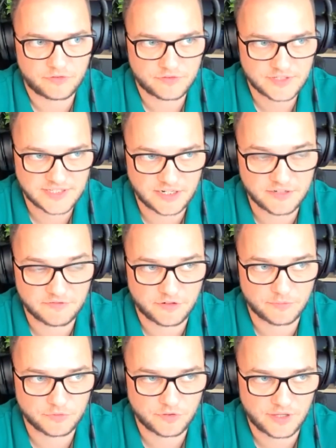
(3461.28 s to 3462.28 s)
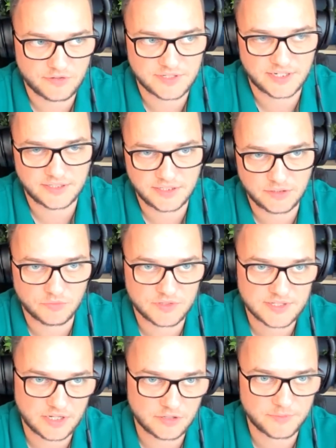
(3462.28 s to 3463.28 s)
starting from 2018 with
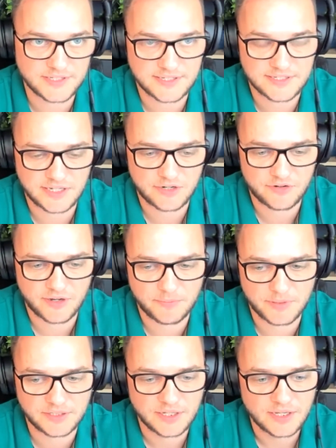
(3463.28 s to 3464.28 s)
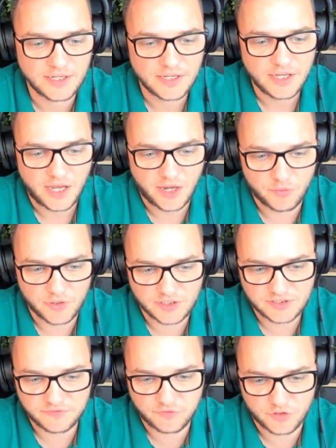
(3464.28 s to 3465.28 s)
Soundmix, etc. But I
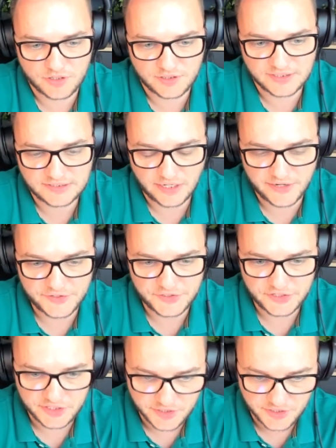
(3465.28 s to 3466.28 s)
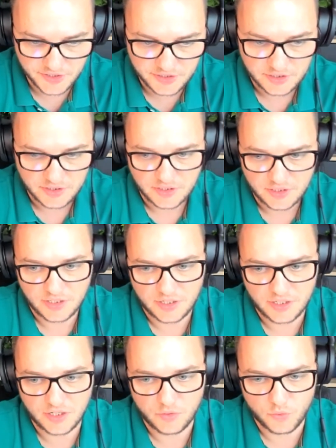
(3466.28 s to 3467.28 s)
worked for an entire year
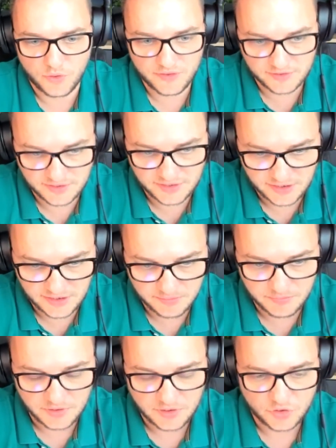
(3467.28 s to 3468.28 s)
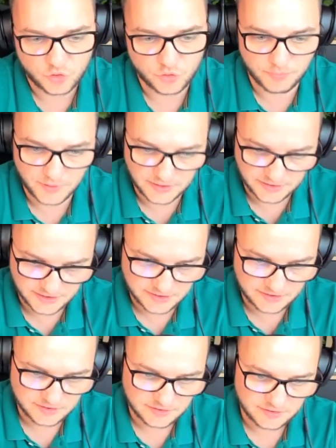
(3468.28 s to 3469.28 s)
with the team to build
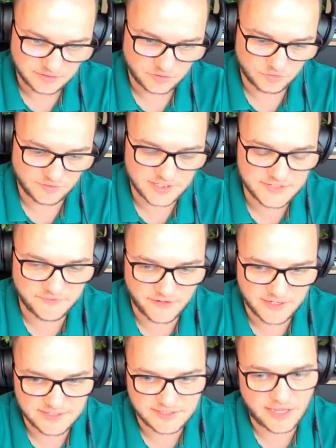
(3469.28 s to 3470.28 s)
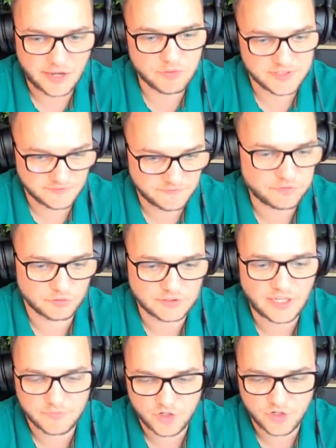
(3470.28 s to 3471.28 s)
it to this phase. That was a
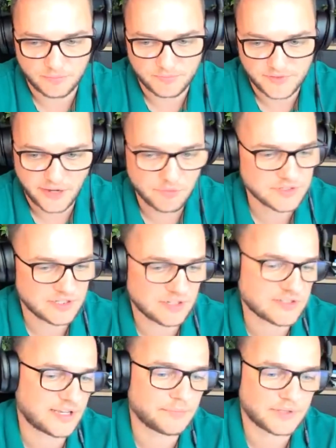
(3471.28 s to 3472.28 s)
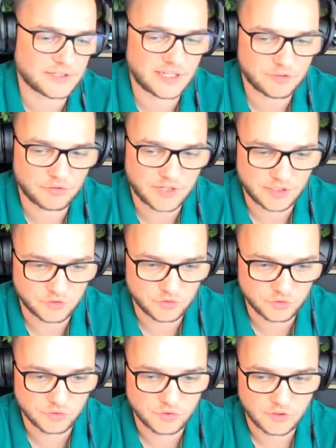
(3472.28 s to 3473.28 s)
full-time job. That was not something that you can
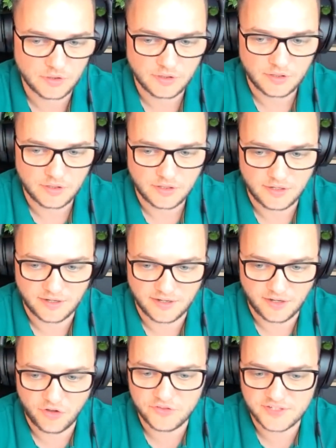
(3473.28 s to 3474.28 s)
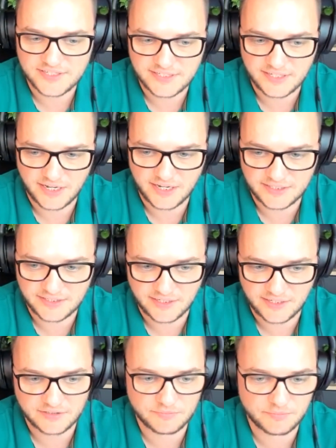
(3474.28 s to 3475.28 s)
do on the side
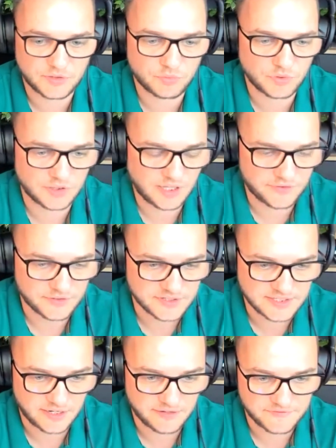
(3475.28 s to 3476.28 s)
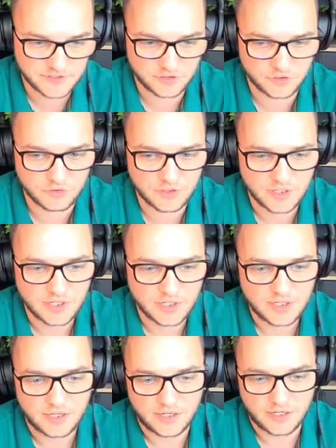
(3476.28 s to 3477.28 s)
and between other stuff. So
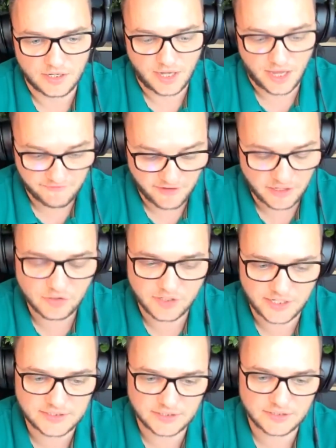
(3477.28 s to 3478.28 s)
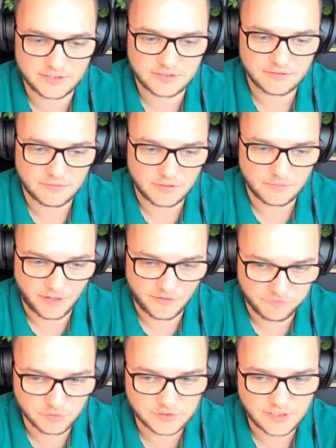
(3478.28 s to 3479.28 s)
I've allocated my
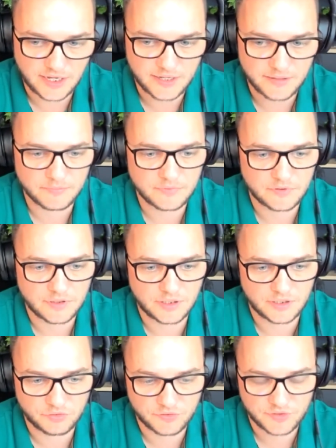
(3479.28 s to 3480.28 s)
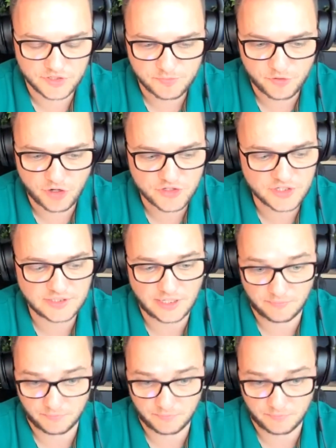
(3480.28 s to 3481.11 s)
full time to this project. I'm